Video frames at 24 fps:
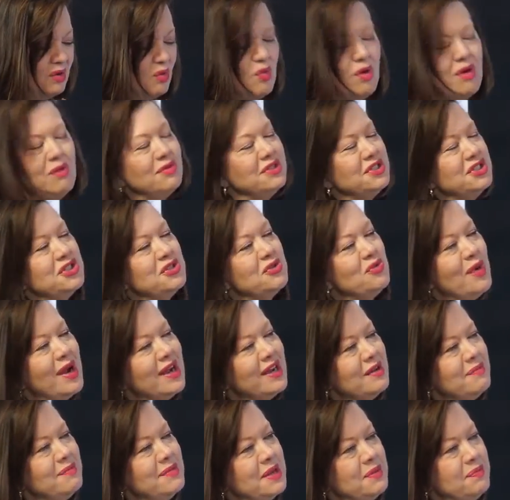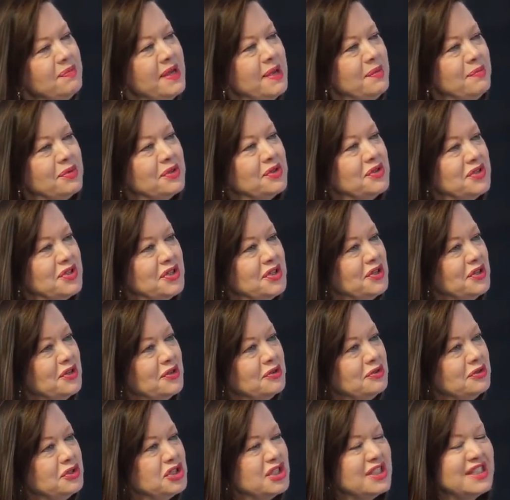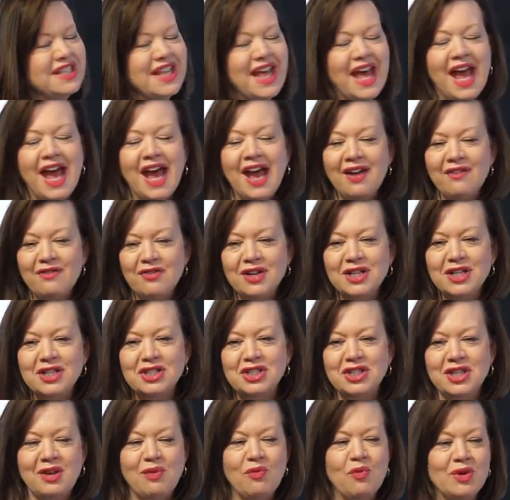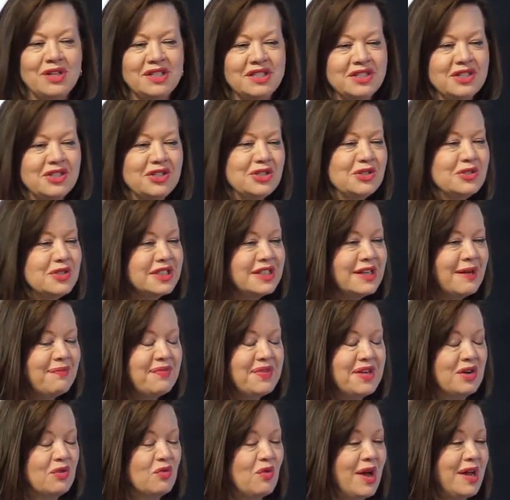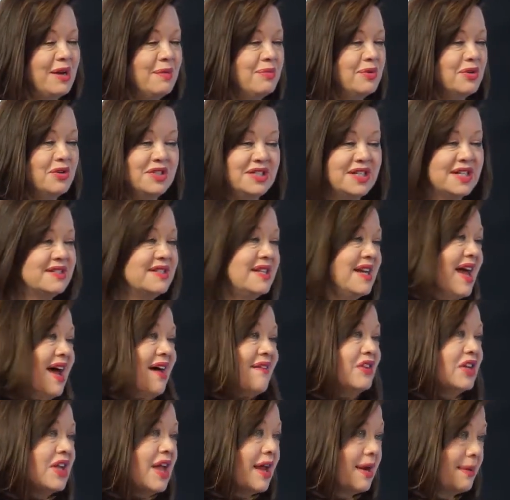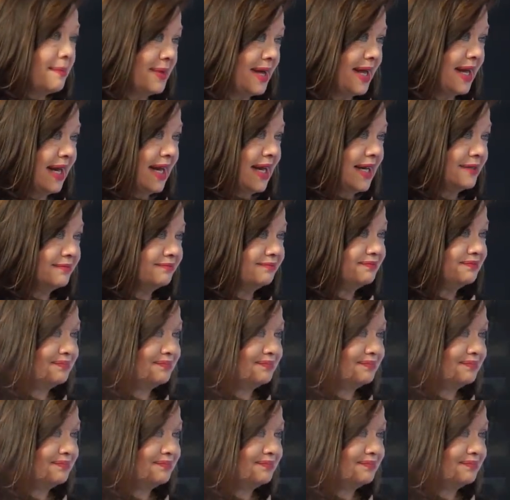what would you recommend people do? Just the average that wants to do something and write a book doesn't have a lot of money.